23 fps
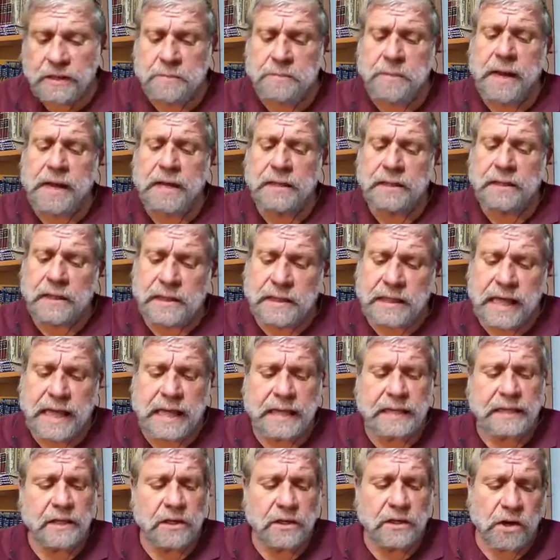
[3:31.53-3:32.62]
round about and the
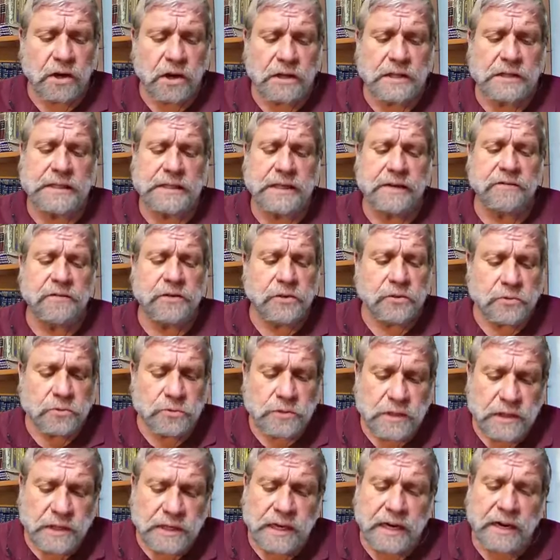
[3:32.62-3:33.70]
land that God has given
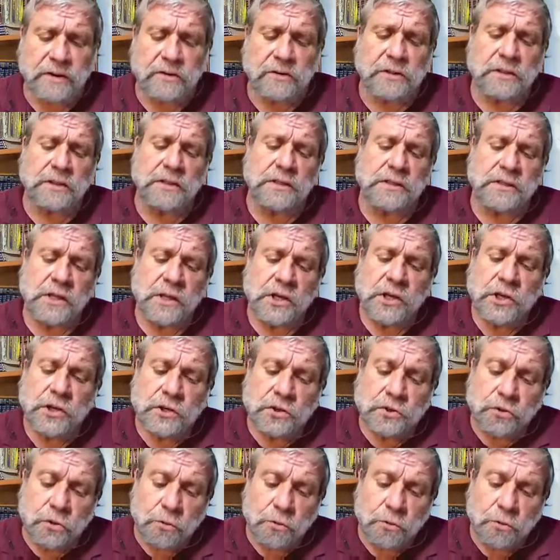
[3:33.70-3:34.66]
to you as inheritance,